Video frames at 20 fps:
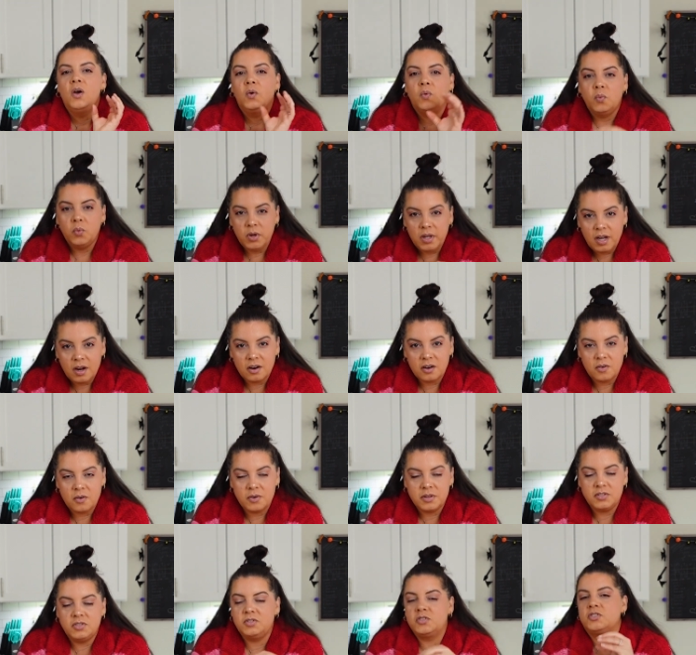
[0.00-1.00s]
We are
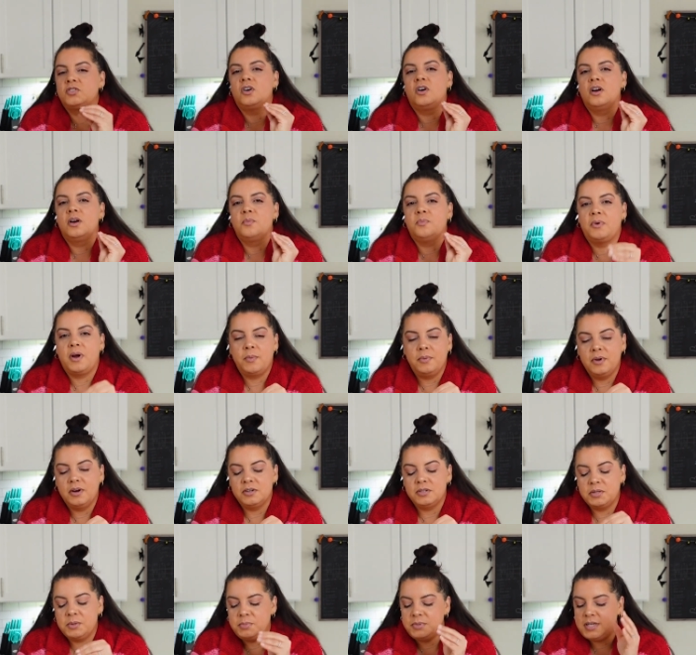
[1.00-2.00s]
going to start prepping
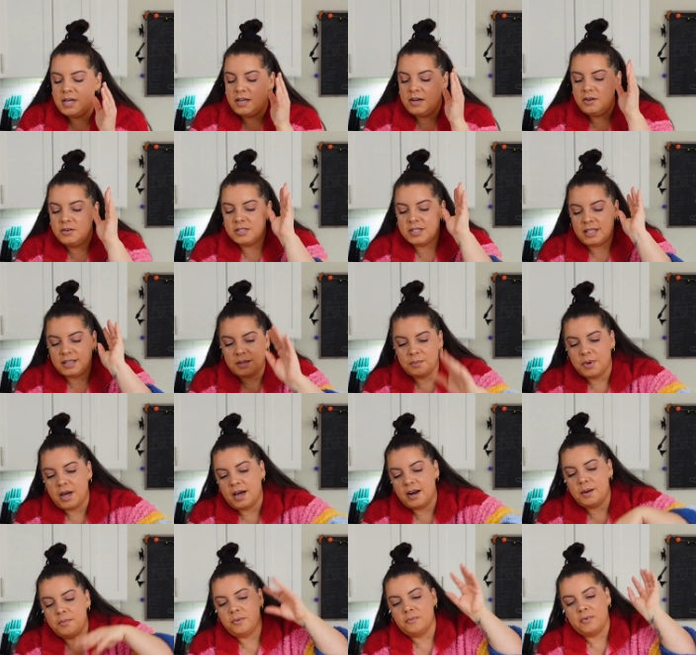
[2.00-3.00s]
our sweet potatoes, get them
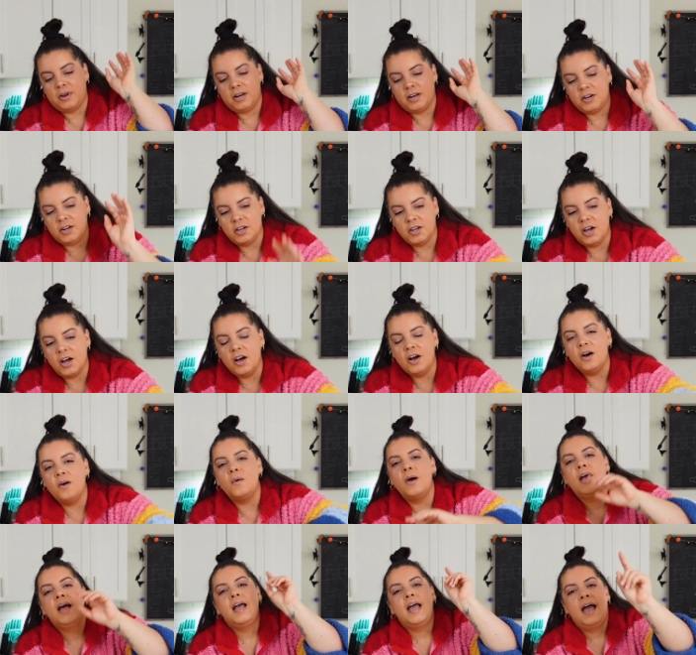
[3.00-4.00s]
cut up and ready to
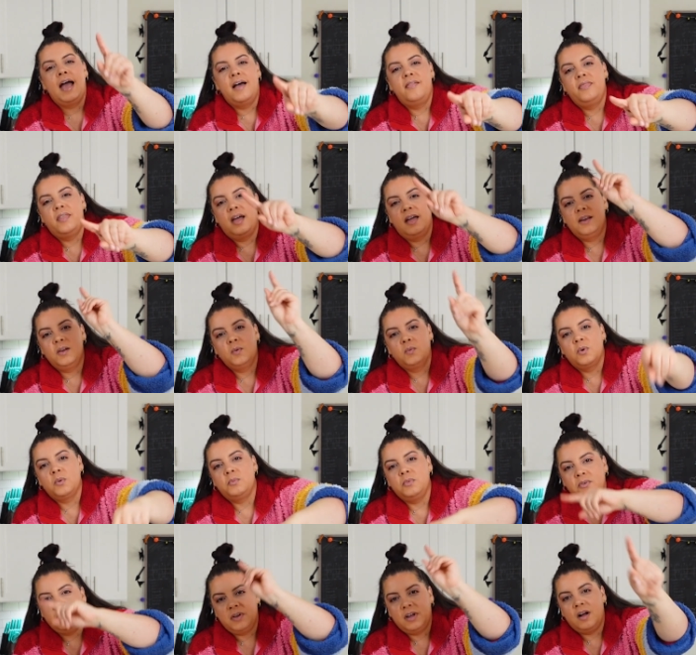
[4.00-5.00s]
go, and then we're
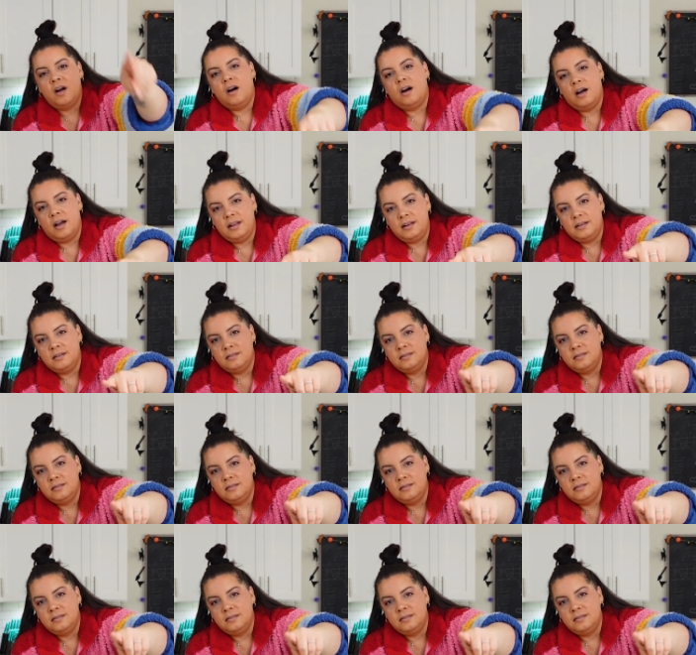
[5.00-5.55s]
moving on.